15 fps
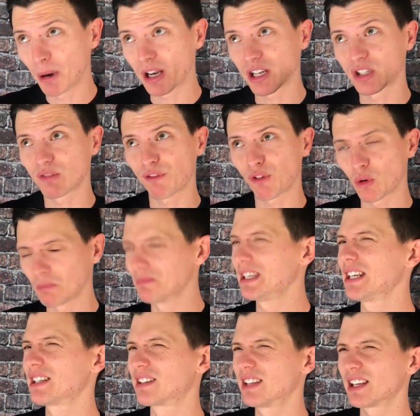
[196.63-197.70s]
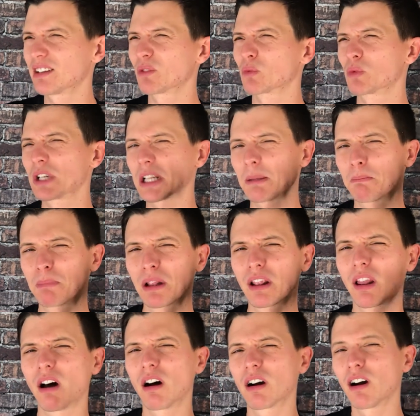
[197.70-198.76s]
but it, for me, didn't really
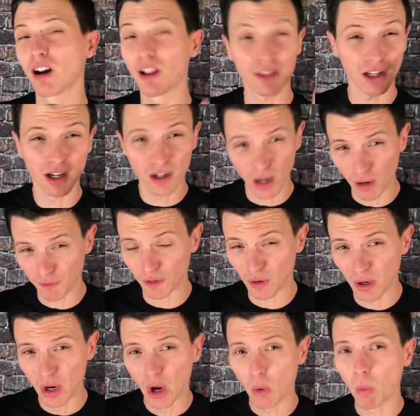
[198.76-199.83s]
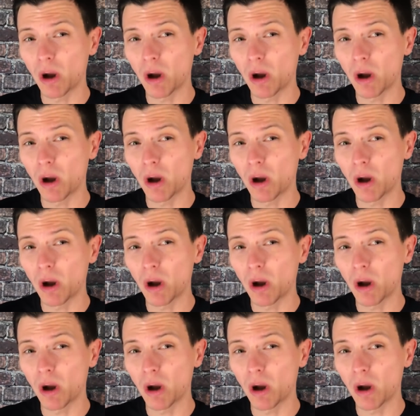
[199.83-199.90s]
belong on the cover.